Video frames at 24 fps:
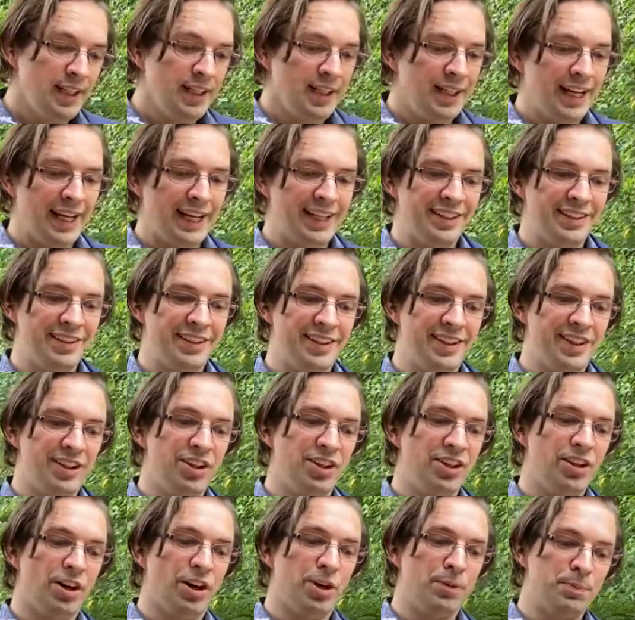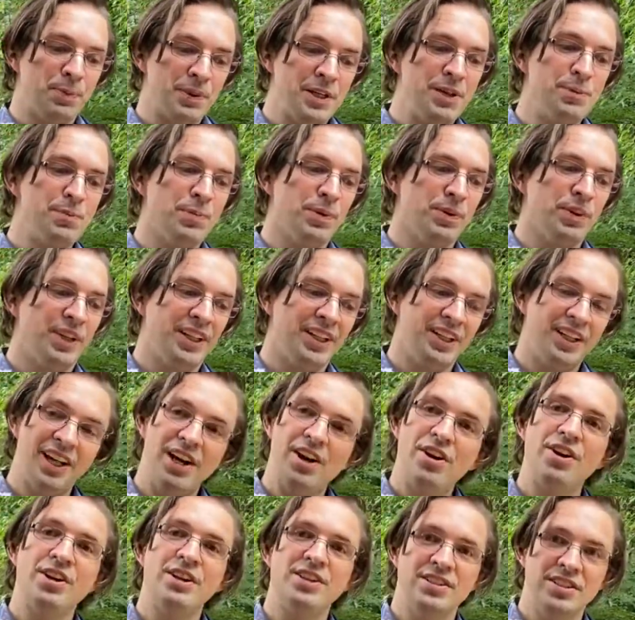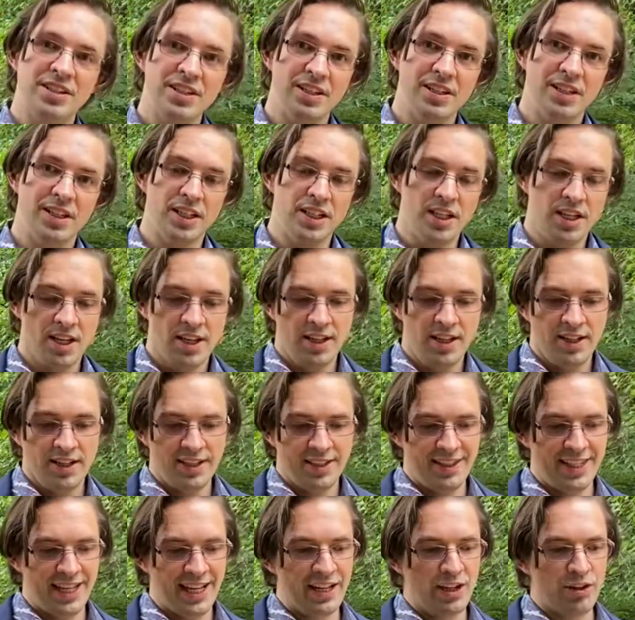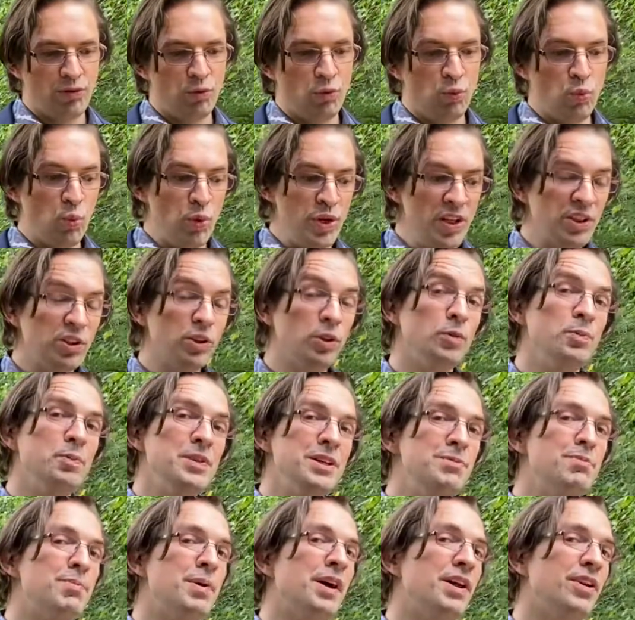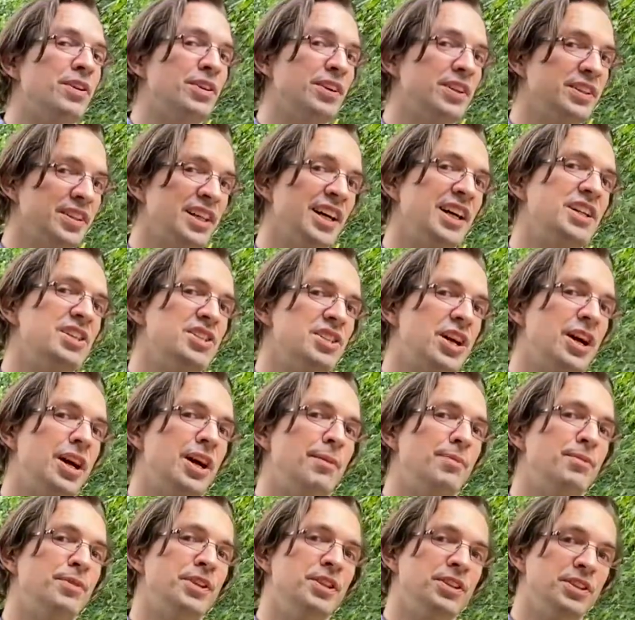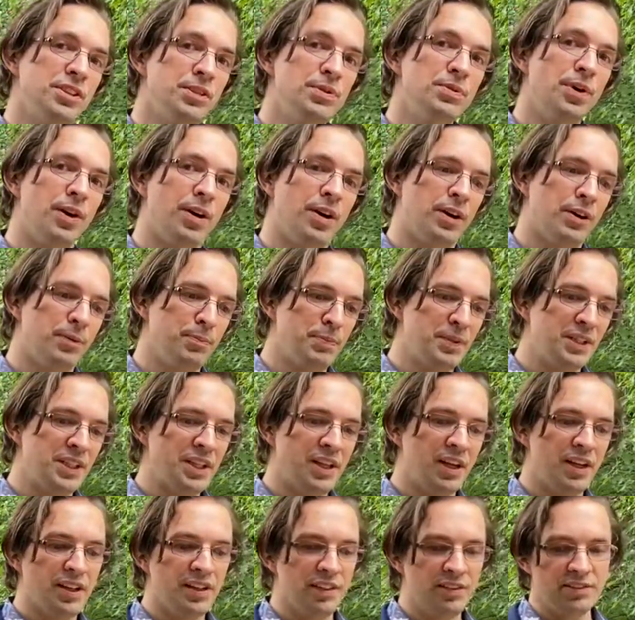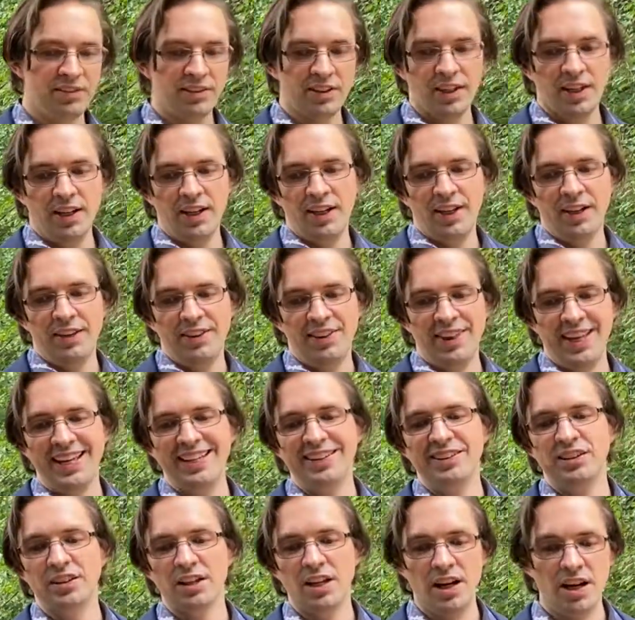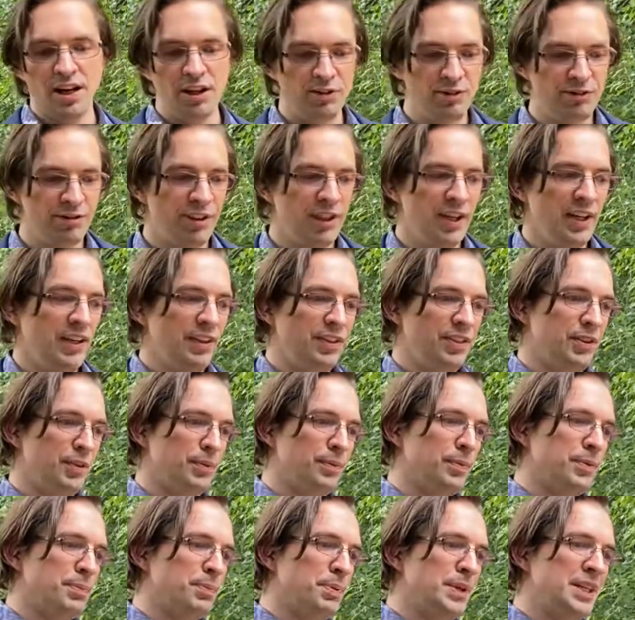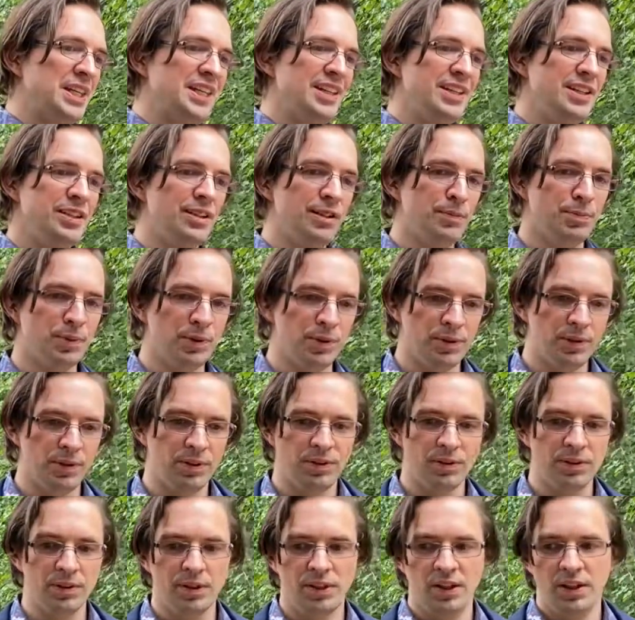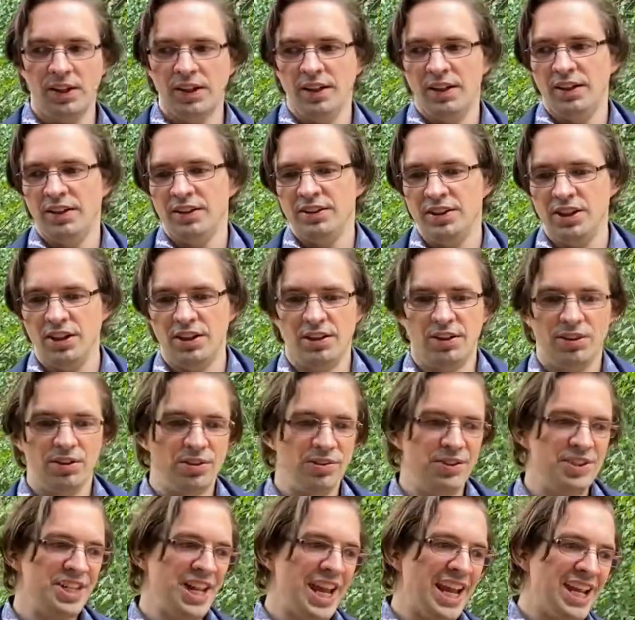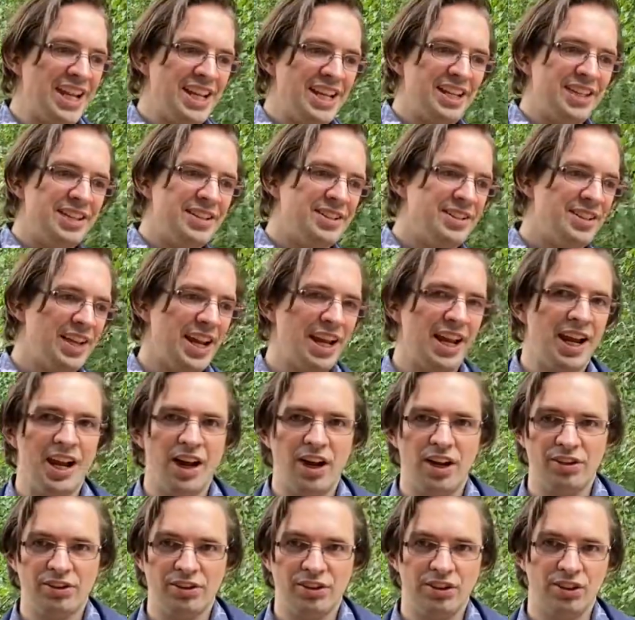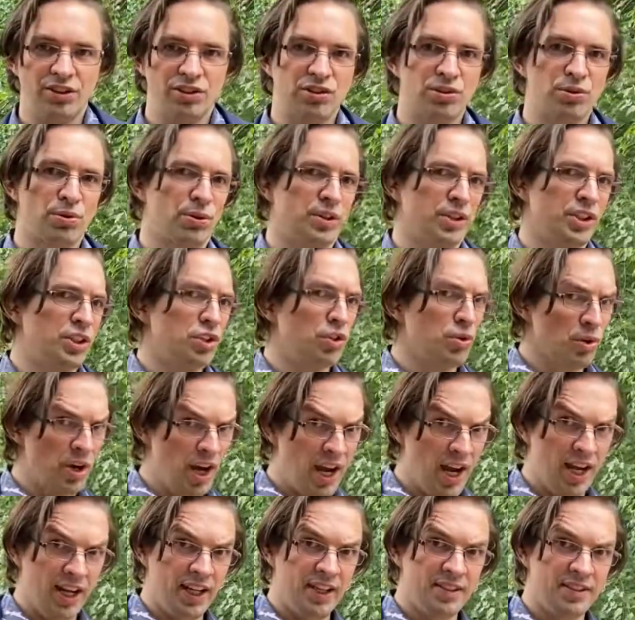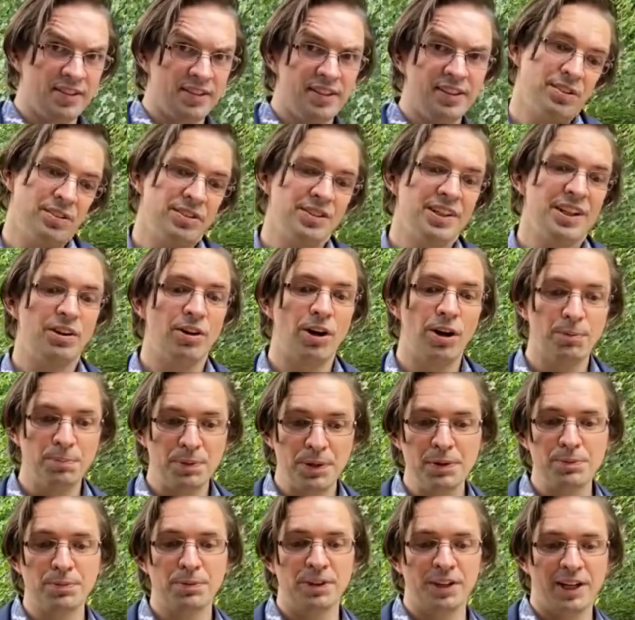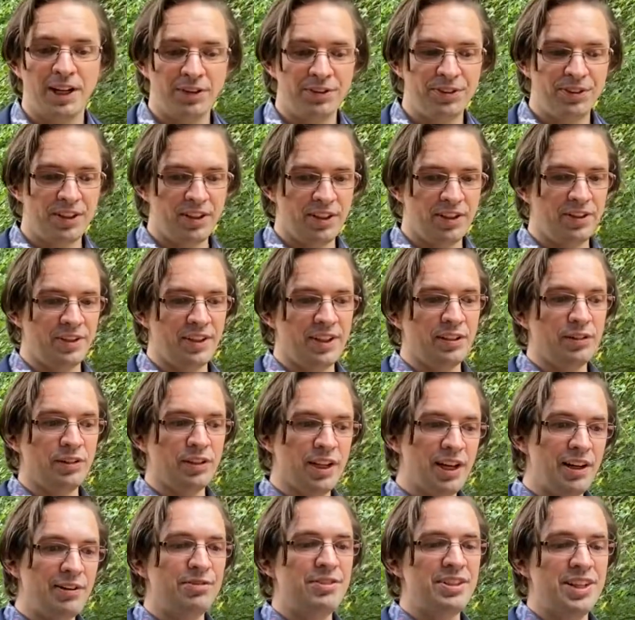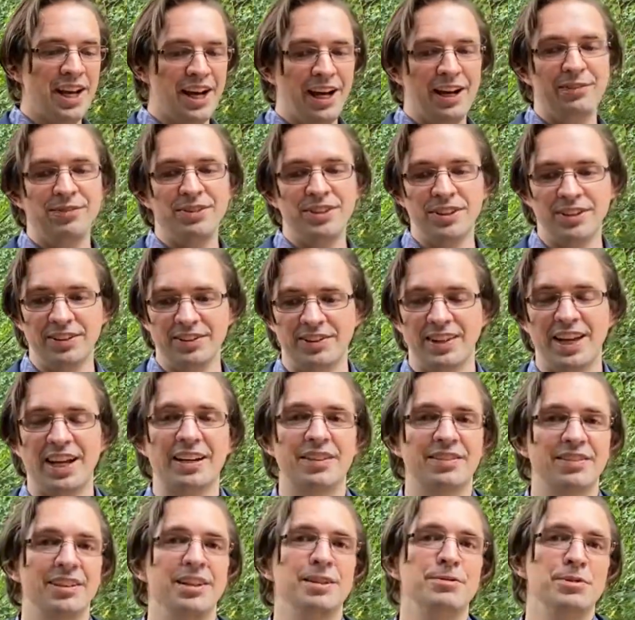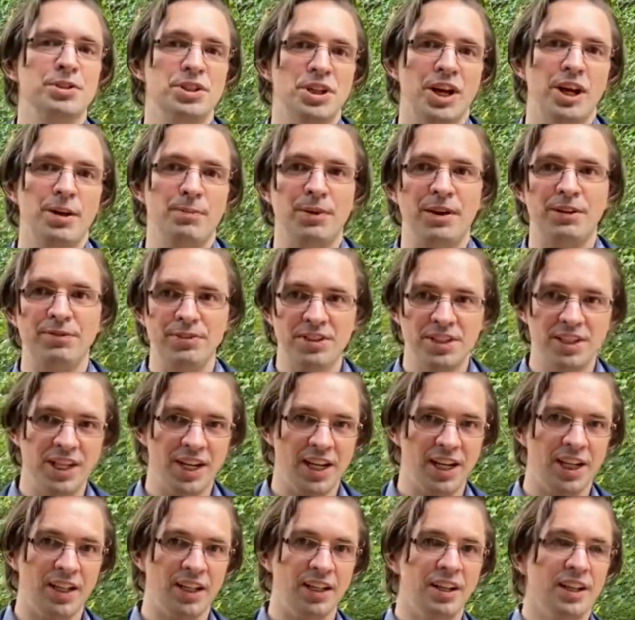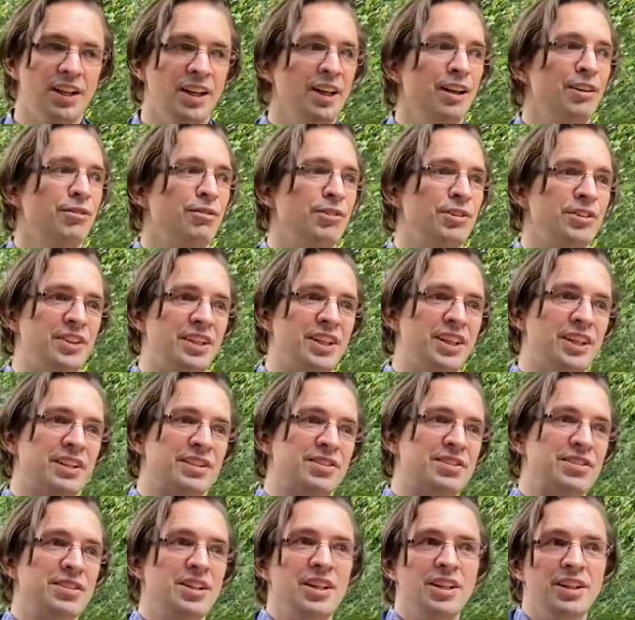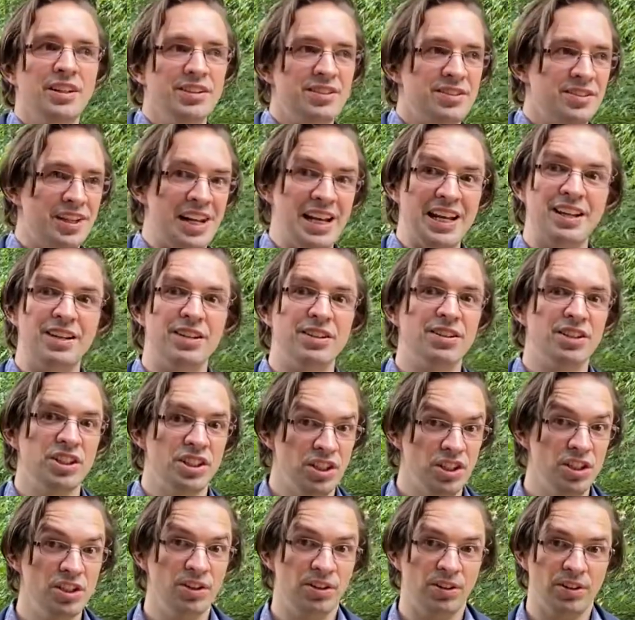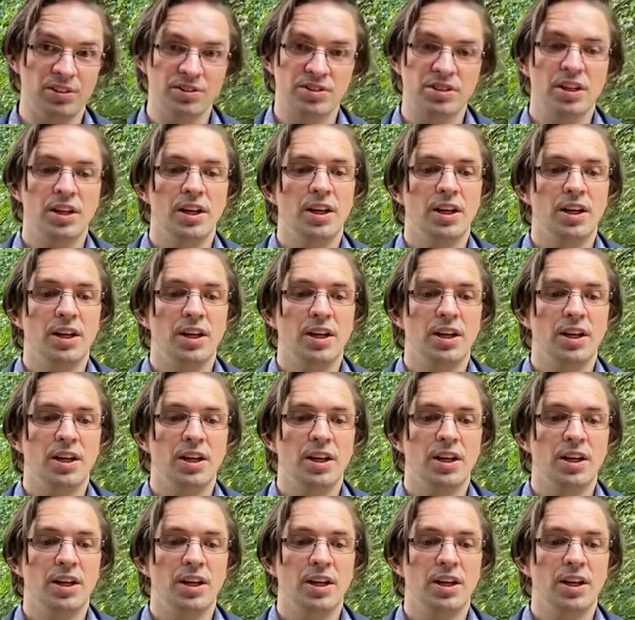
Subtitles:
And there are people, I guarantee, that will be better at that job than you are because they love the repeatable, day in and day out sort of grind. There are people out there that love to have the exact same job every day for the next 10 years.